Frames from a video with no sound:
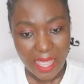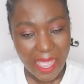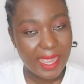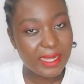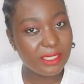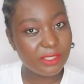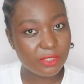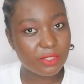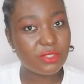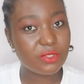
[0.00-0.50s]
I
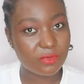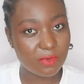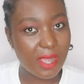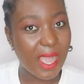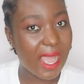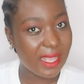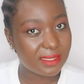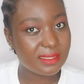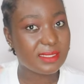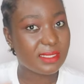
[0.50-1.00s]
need you to
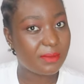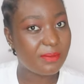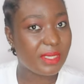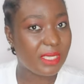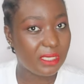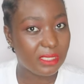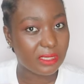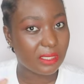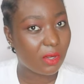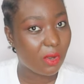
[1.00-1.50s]
answer
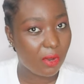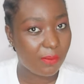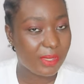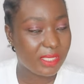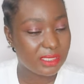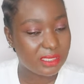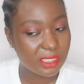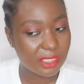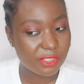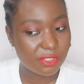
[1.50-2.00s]
me in the
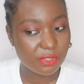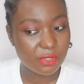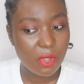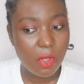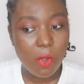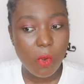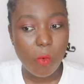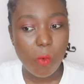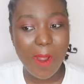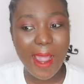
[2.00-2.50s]
comment section.
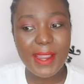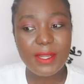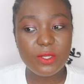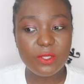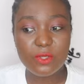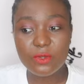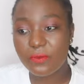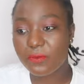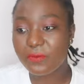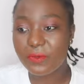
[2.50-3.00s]
Why
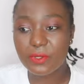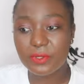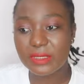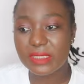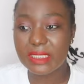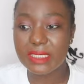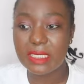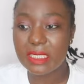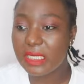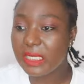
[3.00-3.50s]
do you feel
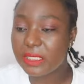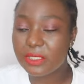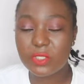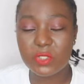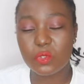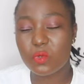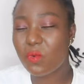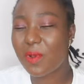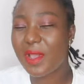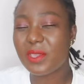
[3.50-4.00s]
the need
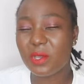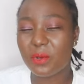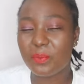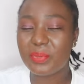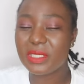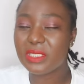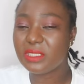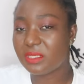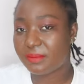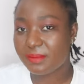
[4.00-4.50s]
to wear your
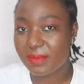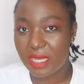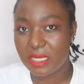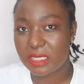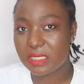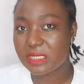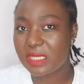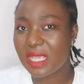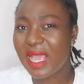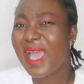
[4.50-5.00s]

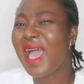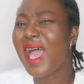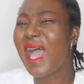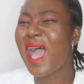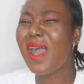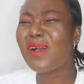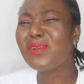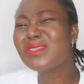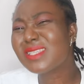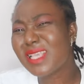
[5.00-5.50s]
pajamas
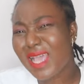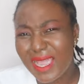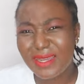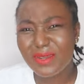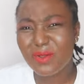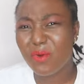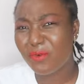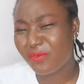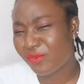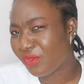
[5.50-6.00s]
outside
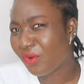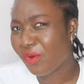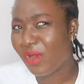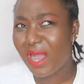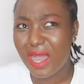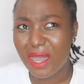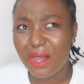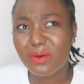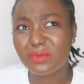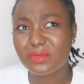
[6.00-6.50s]
of your
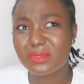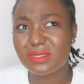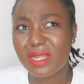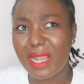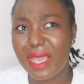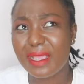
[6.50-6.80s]
house?